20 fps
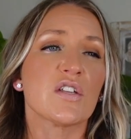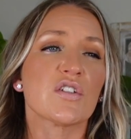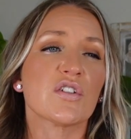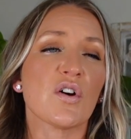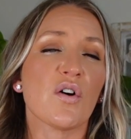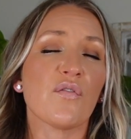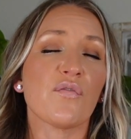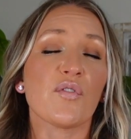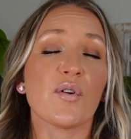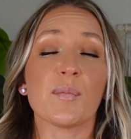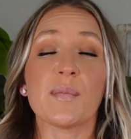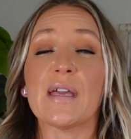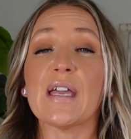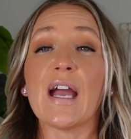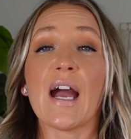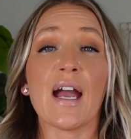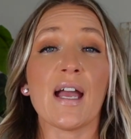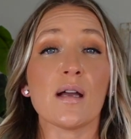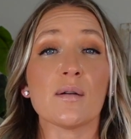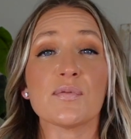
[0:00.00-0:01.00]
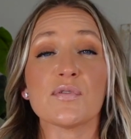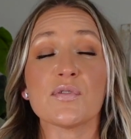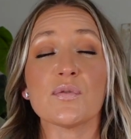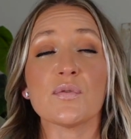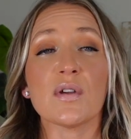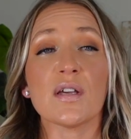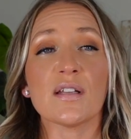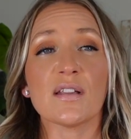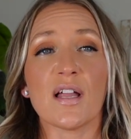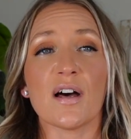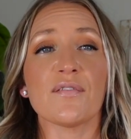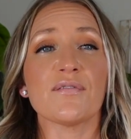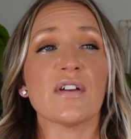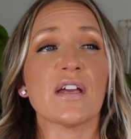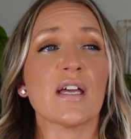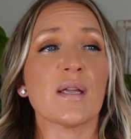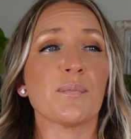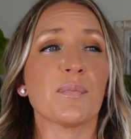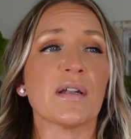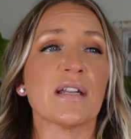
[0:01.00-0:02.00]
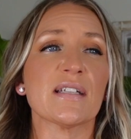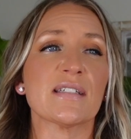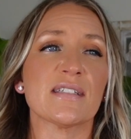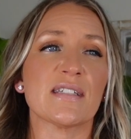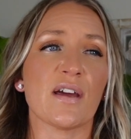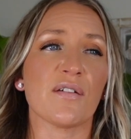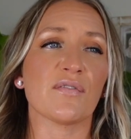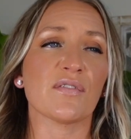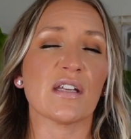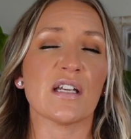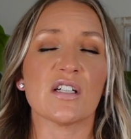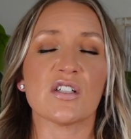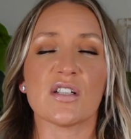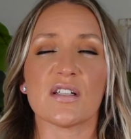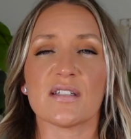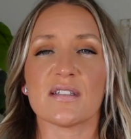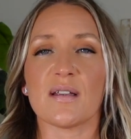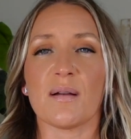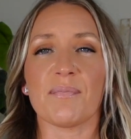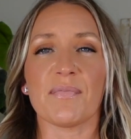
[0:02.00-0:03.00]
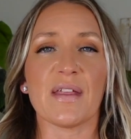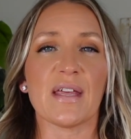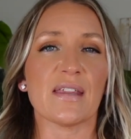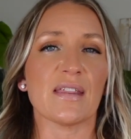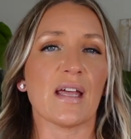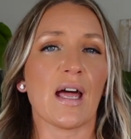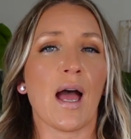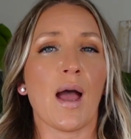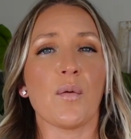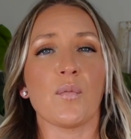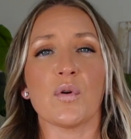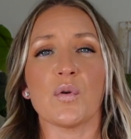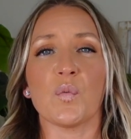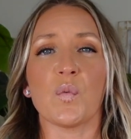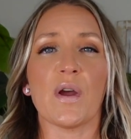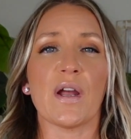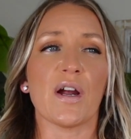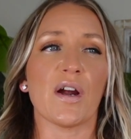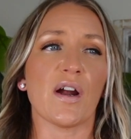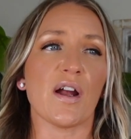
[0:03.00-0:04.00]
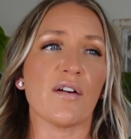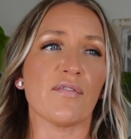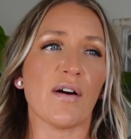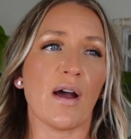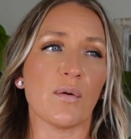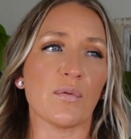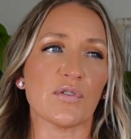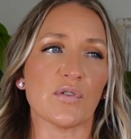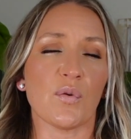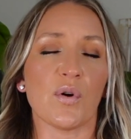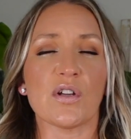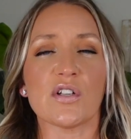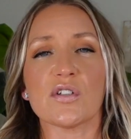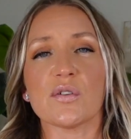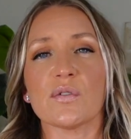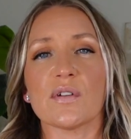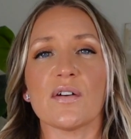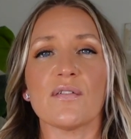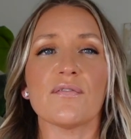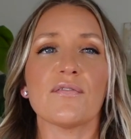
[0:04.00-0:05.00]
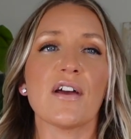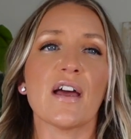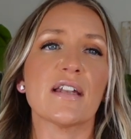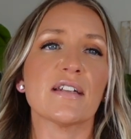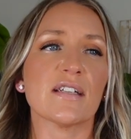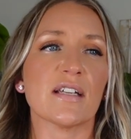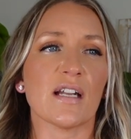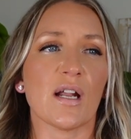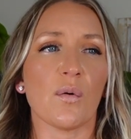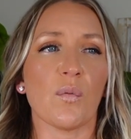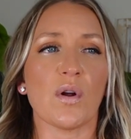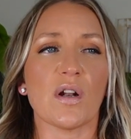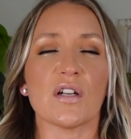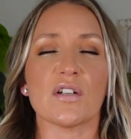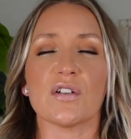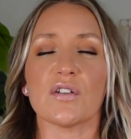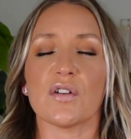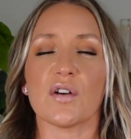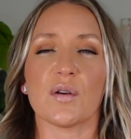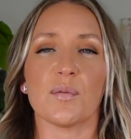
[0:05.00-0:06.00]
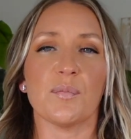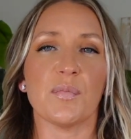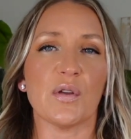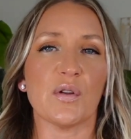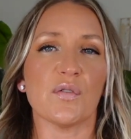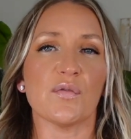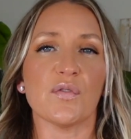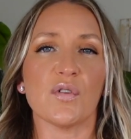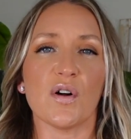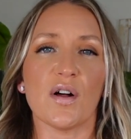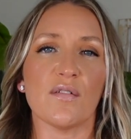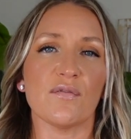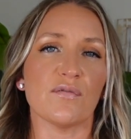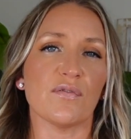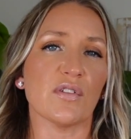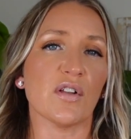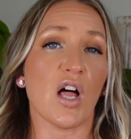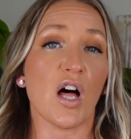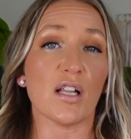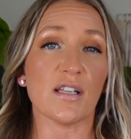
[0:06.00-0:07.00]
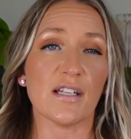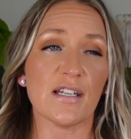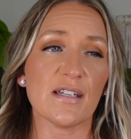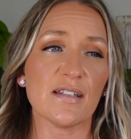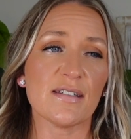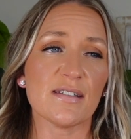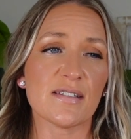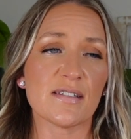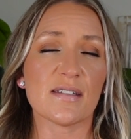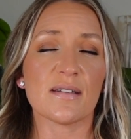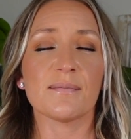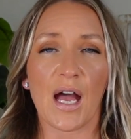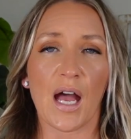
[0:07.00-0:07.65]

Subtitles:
So for me, I absolutely love it, but it's definitely just something that I would wear if I was going to an event and I wanted to look beautiful and flawless.